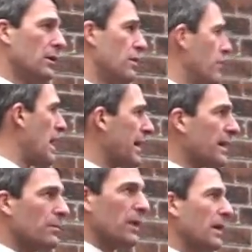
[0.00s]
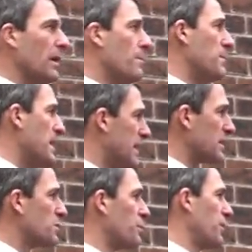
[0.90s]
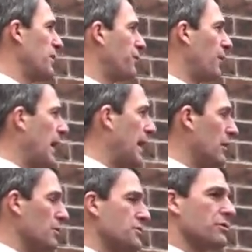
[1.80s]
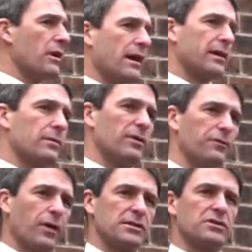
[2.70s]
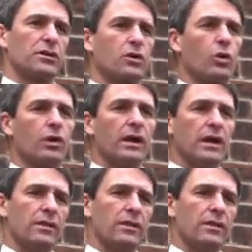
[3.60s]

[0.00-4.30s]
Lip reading: They're not going to be amicus brief filers. They're not going to be friends of the court.